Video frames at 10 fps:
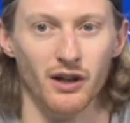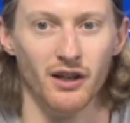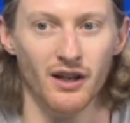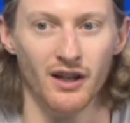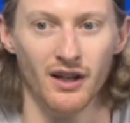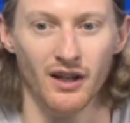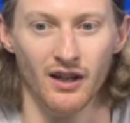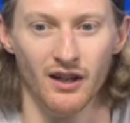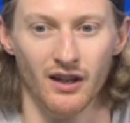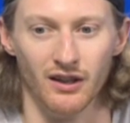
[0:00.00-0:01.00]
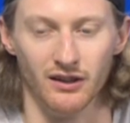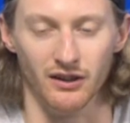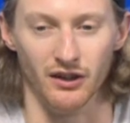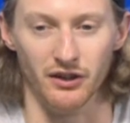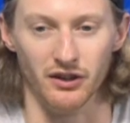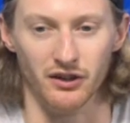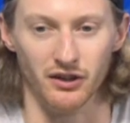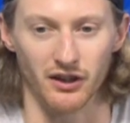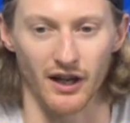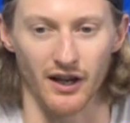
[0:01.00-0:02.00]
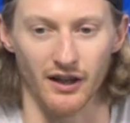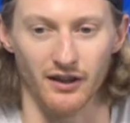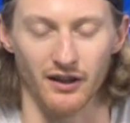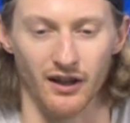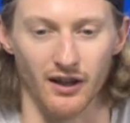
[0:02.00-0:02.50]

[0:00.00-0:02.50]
But you know, you look at it,